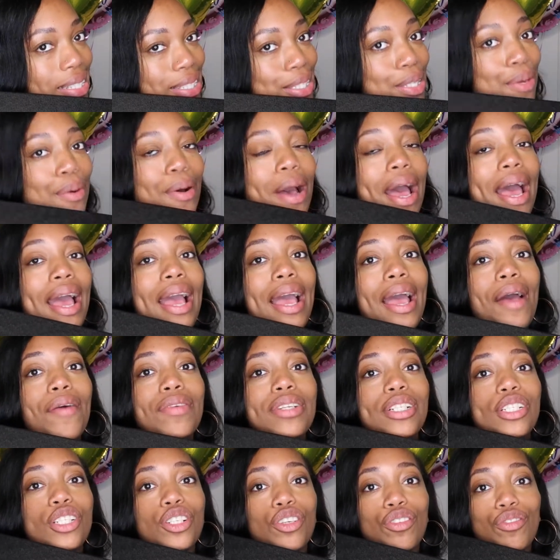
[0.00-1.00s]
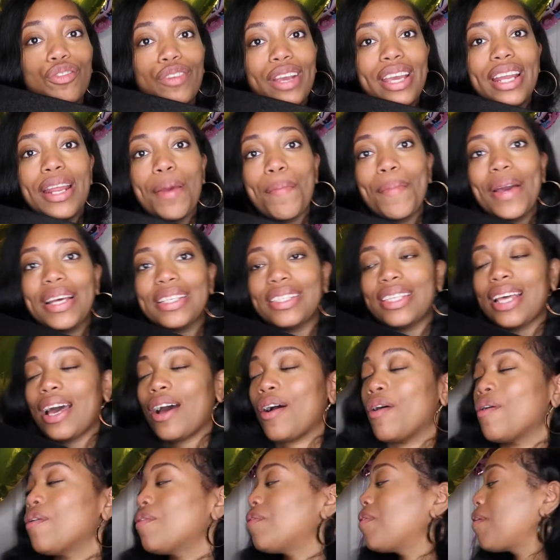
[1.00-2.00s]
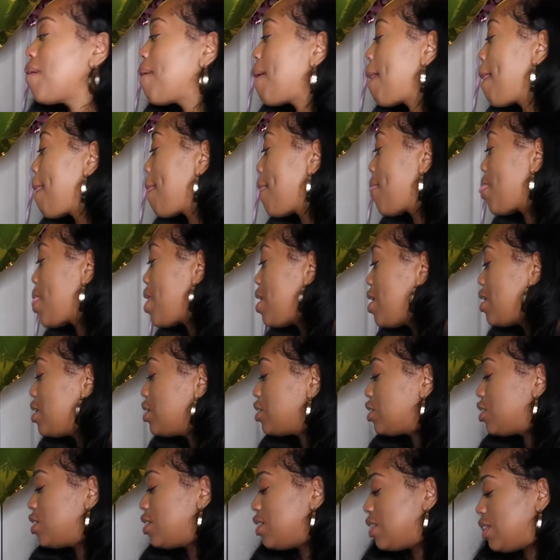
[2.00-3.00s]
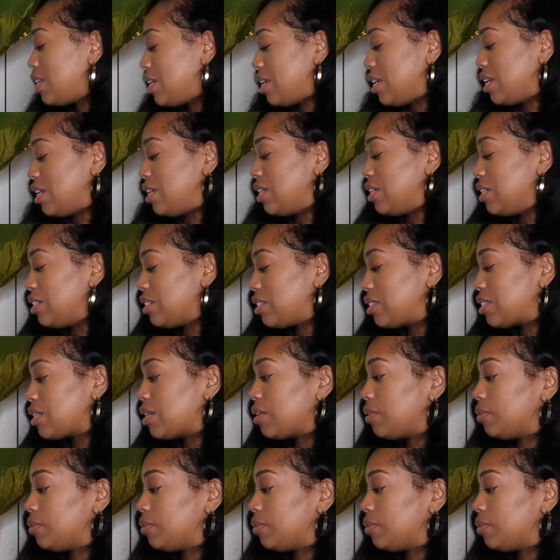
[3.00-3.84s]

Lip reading: So I treated myself to these